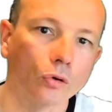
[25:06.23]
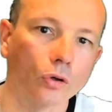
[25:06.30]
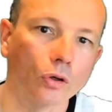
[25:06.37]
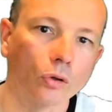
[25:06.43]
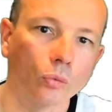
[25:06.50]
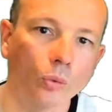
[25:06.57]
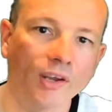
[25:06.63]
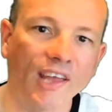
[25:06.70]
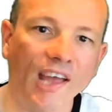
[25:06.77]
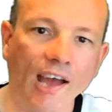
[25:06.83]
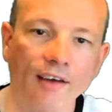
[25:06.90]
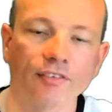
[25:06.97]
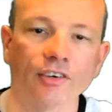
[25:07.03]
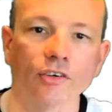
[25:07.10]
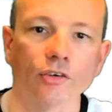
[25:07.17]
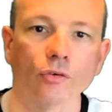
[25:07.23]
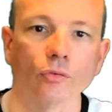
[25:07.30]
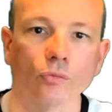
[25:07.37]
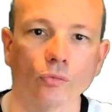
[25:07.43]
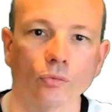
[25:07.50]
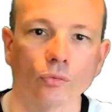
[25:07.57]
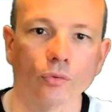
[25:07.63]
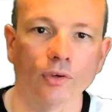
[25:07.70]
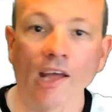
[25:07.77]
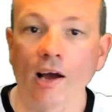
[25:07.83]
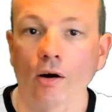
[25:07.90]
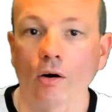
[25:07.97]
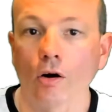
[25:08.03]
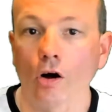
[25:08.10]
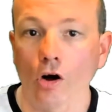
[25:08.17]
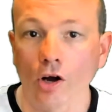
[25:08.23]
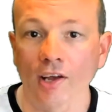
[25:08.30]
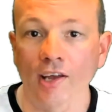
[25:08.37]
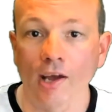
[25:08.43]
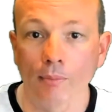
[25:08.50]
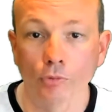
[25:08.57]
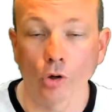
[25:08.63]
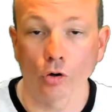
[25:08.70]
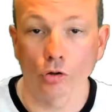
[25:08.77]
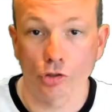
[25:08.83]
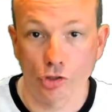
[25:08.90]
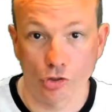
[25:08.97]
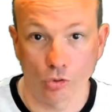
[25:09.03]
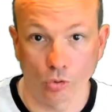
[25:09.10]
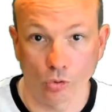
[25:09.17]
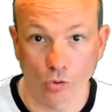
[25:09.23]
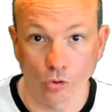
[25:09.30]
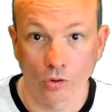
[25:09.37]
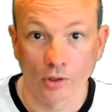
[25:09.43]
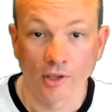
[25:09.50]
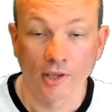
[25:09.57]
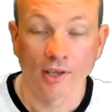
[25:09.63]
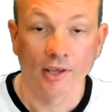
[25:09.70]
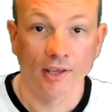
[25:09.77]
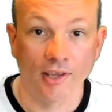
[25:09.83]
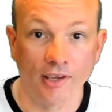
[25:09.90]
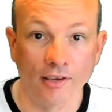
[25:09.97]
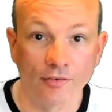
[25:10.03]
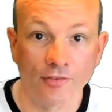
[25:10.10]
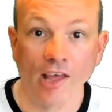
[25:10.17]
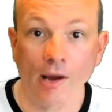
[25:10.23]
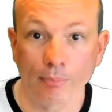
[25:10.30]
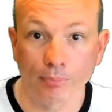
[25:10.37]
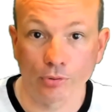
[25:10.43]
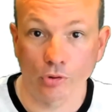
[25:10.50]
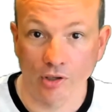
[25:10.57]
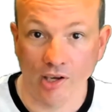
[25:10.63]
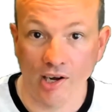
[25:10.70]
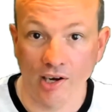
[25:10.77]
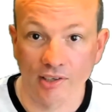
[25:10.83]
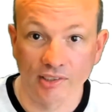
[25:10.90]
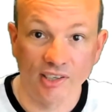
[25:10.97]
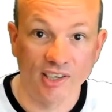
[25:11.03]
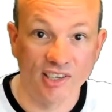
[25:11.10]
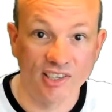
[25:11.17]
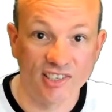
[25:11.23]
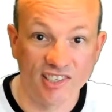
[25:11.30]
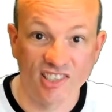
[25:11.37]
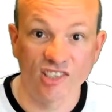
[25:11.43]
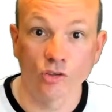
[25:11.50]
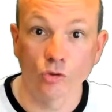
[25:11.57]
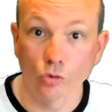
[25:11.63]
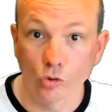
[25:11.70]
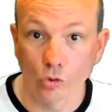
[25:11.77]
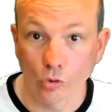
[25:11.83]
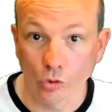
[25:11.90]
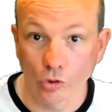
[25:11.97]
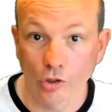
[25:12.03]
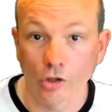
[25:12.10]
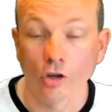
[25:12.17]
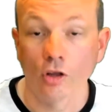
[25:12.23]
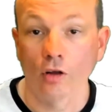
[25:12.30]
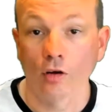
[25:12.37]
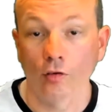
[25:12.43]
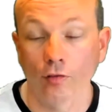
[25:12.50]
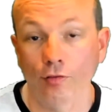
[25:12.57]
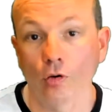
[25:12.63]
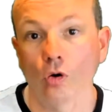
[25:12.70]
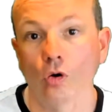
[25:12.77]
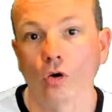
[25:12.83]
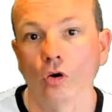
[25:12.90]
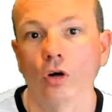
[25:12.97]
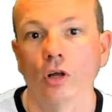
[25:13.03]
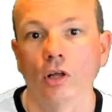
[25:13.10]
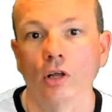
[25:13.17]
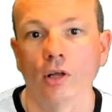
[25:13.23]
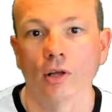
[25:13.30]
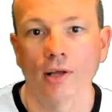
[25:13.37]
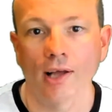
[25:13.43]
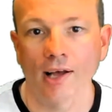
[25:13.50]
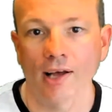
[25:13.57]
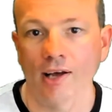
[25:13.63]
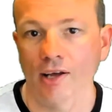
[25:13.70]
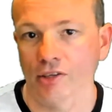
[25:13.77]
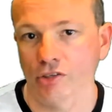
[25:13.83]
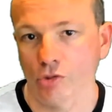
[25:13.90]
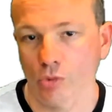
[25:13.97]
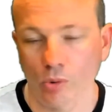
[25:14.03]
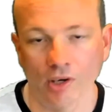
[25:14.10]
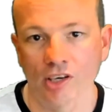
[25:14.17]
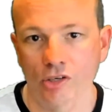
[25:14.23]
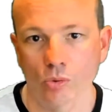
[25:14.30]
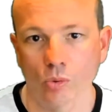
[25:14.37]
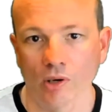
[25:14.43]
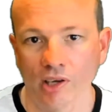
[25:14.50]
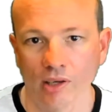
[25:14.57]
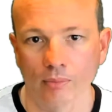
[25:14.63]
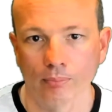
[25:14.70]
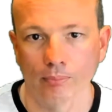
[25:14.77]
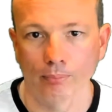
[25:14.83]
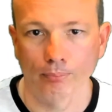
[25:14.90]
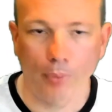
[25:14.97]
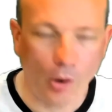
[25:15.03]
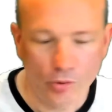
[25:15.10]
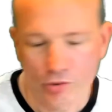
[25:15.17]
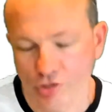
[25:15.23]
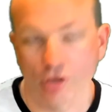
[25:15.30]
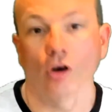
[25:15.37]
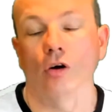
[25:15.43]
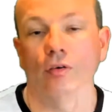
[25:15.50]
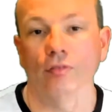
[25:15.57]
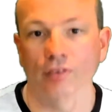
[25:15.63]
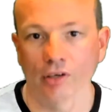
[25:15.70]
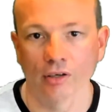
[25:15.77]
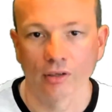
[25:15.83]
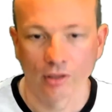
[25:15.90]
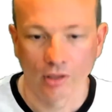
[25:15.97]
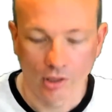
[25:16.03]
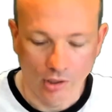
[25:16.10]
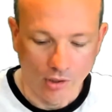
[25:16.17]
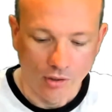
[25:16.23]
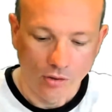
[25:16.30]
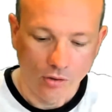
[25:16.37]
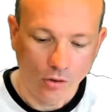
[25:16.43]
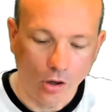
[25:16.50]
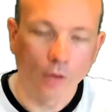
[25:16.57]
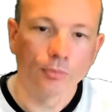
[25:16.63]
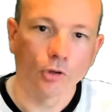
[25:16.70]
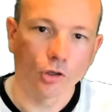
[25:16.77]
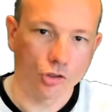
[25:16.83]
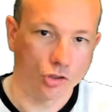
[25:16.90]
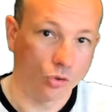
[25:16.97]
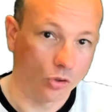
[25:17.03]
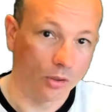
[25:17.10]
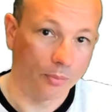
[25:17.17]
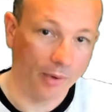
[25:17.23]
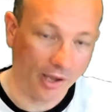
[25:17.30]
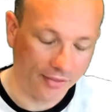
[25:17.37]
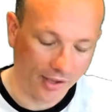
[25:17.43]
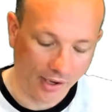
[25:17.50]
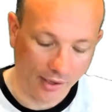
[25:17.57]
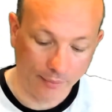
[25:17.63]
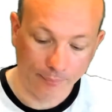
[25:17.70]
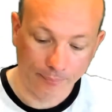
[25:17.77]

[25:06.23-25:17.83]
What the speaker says: We haven't... Now, I am not sure if that product is still good for 2020, post-COVID. I'm not sure about that.